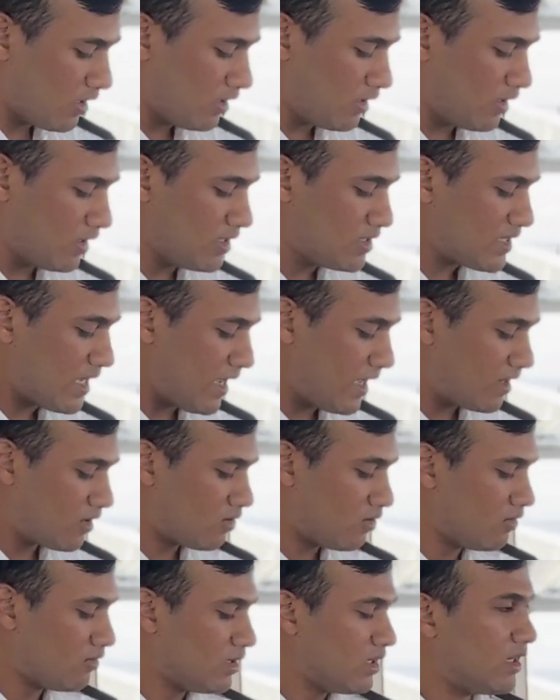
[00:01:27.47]
This
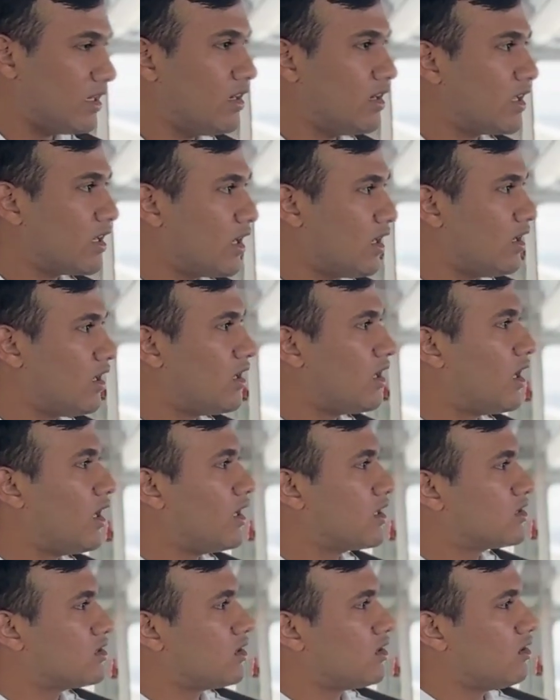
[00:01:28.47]
arrow will indicate the
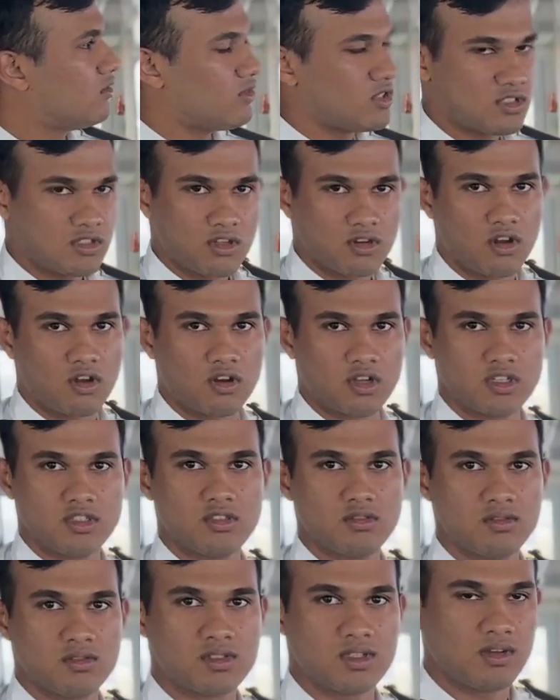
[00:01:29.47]
direction in which the rocket
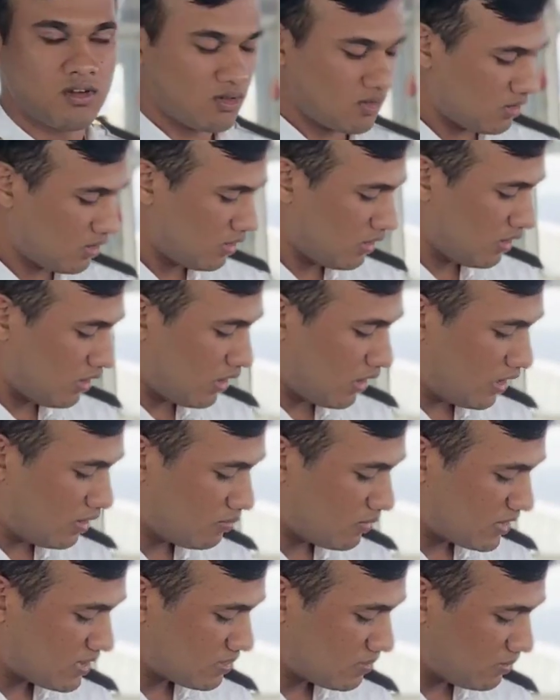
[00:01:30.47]
shoots out. It
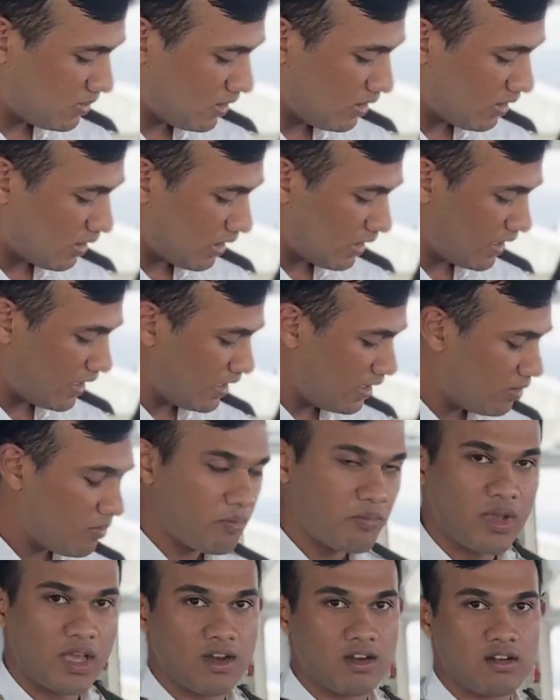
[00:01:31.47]
must be aligned
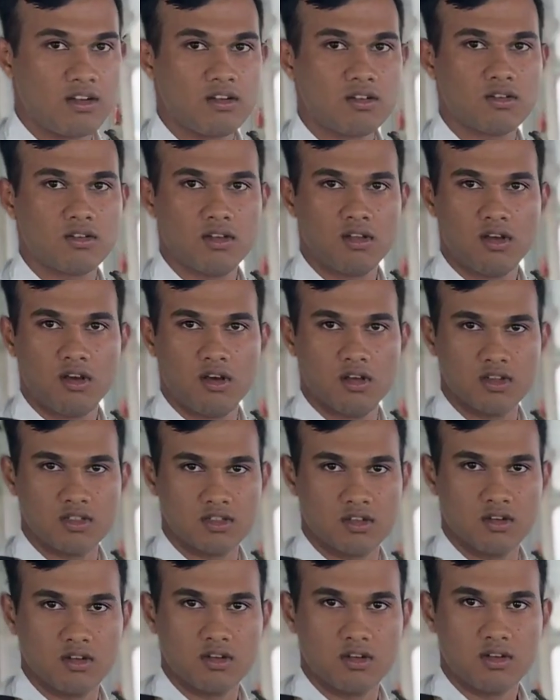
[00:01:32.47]
parallel to the
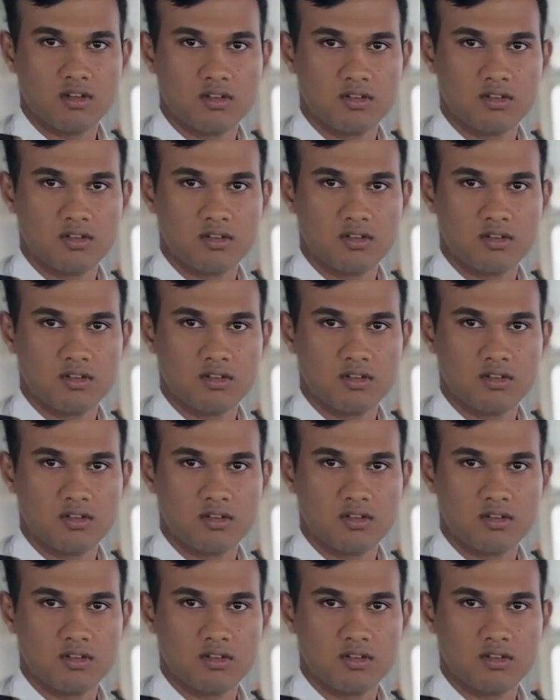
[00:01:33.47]
horizontal.